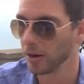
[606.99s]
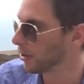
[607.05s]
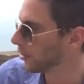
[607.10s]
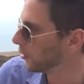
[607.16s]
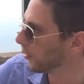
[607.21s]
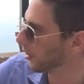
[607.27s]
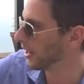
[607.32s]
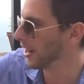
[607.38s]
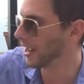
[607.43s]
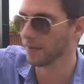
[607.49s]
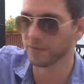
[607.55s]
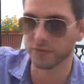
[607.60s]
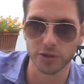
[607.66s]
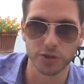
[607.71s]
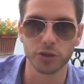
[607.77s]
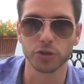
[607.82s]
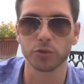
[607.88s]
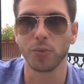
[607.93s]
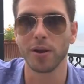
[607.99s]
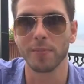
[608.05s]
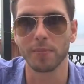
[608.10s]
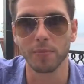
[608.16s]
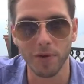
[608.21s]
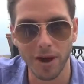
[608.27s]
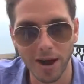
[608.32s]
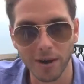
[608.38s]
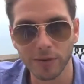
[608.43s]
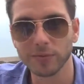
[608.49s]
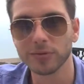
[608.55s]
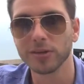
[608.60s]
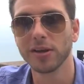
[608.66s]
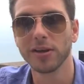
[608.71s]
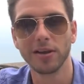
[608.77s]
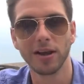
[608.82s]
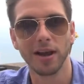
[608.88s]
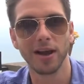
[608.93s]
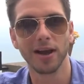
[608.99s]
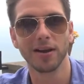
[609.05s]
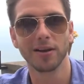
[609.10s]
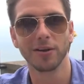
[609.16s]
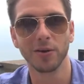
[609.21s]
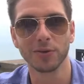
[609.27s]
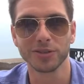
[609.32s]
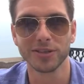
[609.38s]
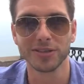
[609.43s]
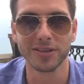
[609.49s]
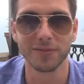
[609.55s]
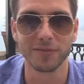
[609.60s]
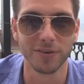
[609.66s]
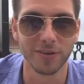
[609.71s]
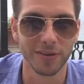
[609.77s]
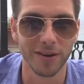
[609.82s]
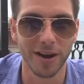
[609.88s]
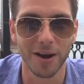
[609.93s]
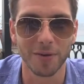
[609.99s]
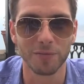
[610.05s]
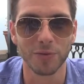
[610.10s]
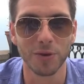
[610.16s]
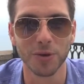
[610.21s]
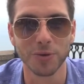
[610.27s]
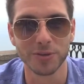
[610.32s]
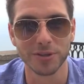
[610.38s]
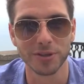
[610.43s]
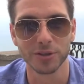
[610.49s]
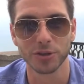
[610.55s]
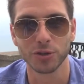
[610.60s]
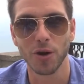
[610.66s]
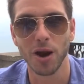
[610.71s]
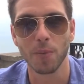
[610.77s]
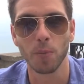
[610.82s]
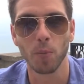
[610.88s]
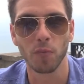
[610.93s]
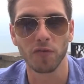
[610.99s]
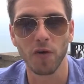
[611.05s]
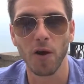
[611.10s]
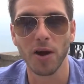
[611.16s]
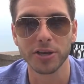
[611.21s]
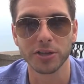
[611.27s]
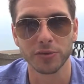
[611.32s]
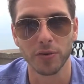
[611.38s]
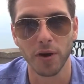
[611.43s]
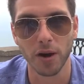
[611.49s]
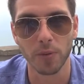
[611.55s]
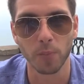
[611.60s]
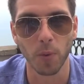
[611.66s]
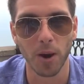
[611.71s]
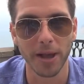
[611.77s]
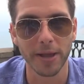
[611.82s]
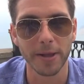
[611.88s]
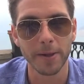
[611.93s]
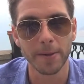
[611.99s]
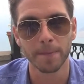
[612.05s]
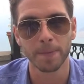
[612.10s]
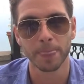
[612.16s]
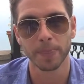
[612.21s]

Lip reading: You know, you're not going to have to swim around lots of different routes and try and find your own way.